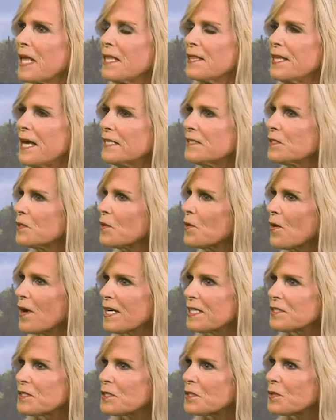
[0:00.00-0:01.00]
That's a
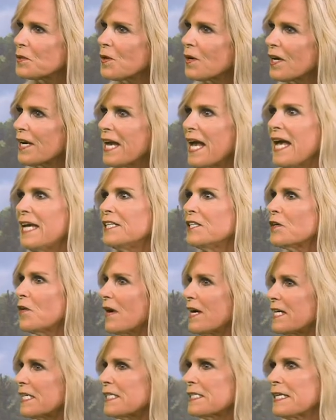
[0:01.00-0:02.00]
great story and a
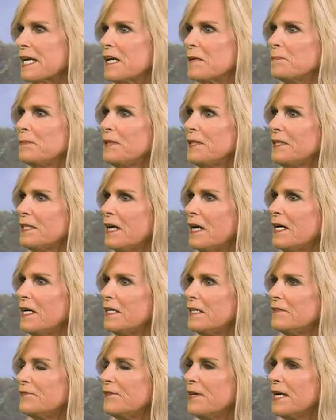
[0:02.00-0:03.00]
great example
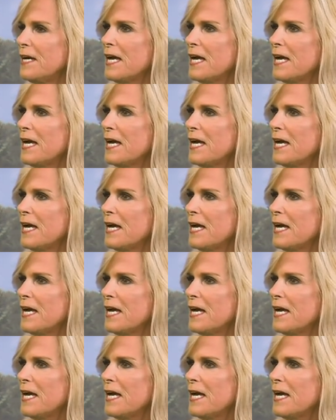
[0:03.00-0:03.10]
of